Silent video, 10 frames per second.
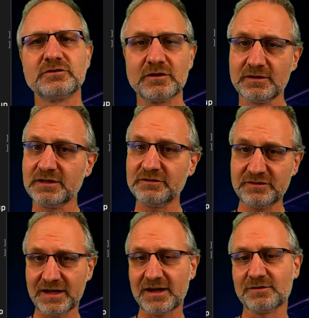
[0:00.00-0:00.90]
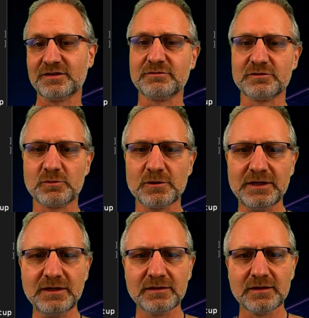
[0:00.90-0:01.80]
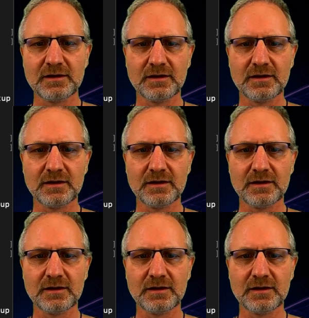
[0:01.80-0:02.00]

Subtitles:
So let's check out if it's running.